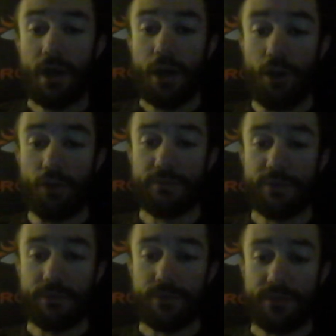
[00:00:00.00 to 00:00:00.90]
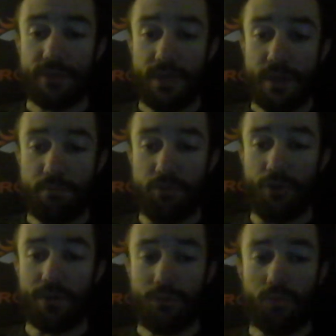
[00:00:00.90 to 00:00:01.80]
over the
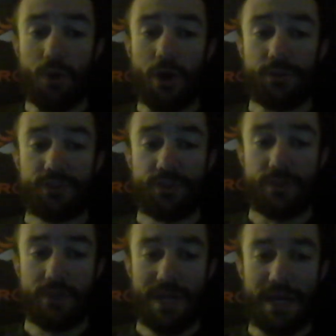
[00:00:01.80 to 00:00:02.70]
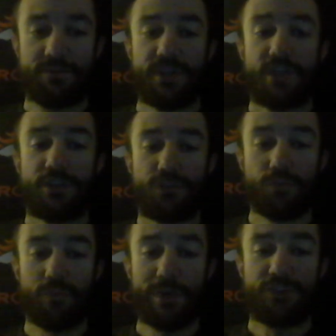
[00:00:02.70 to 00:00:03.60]
broken wall to the left to
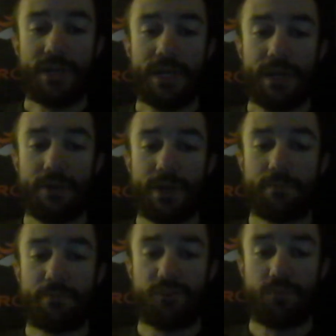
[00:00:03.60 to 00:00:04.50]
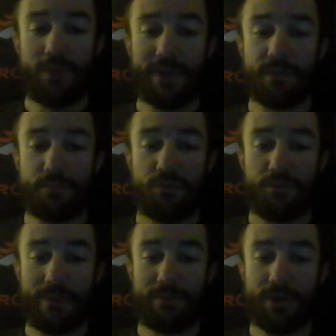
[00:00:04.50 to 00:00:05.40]
reach an area between the
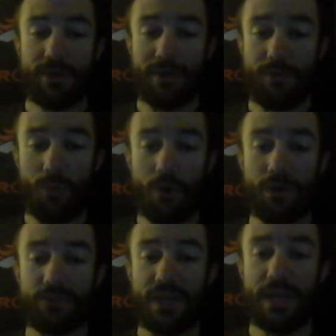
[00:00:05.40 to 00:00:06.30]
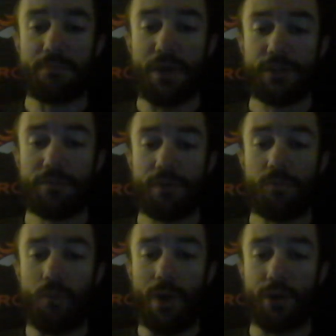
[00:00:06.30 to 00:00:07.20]
perimeter walls and monument
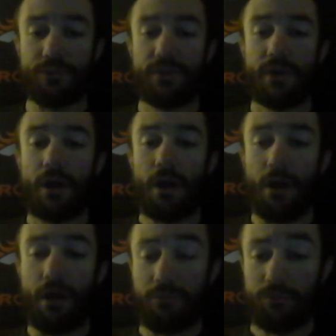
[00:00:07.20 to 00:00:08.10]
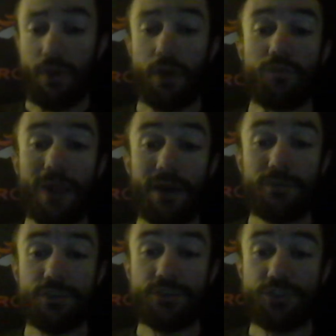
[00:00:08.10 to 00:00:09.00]
walls.
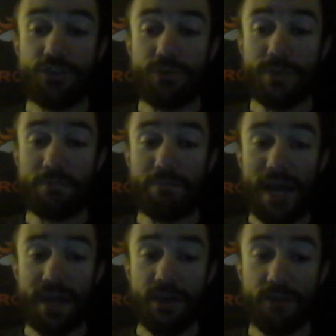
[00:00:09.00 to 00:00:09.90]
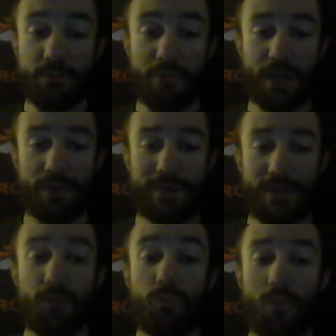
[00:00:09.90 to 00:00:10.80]
Around to the back of the
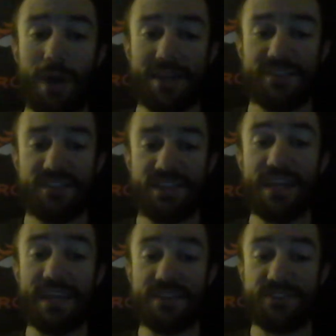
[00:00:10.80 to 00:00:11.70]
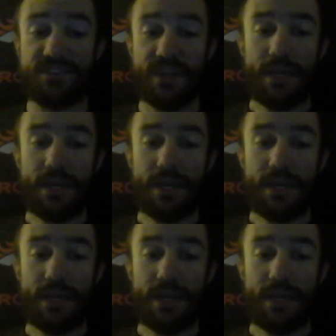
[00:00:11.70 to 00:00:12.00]
monument west is